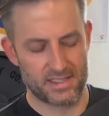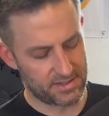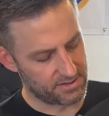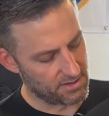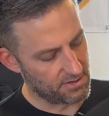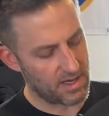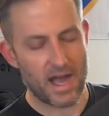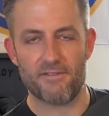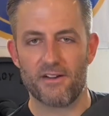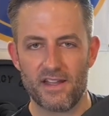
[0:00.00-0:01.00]
So
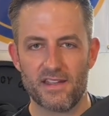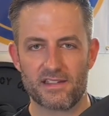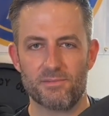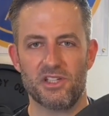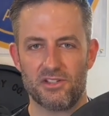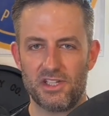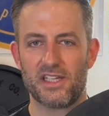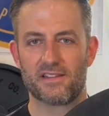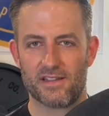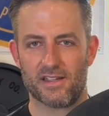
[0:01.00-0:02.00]
I find that to be a
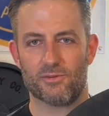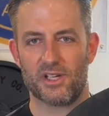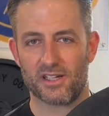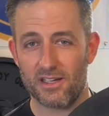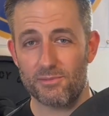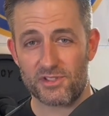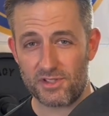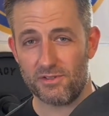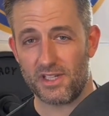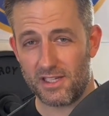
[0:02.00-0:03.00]
unique thing when it comes
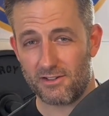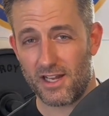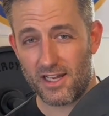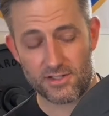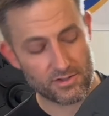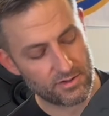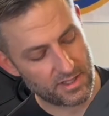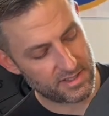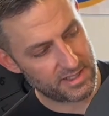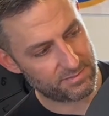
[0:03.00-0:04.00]
to the International
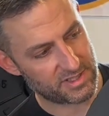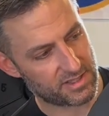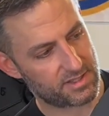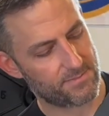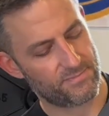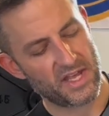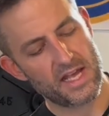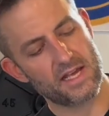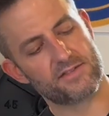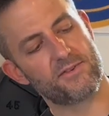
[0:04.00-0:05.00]
deep dish.
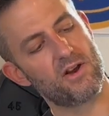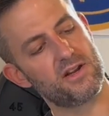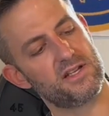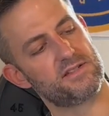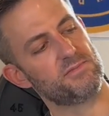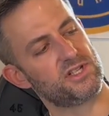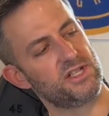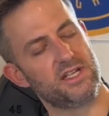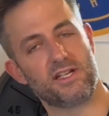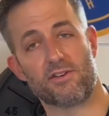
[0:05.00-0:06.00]
As far as
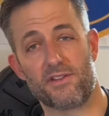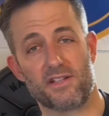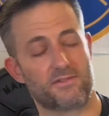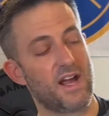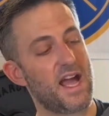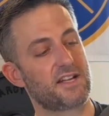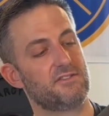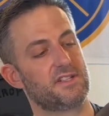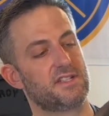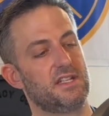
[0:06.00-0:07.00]
machining or things for
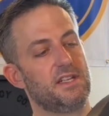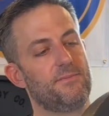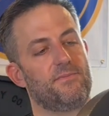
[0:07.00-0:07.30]
accuracy,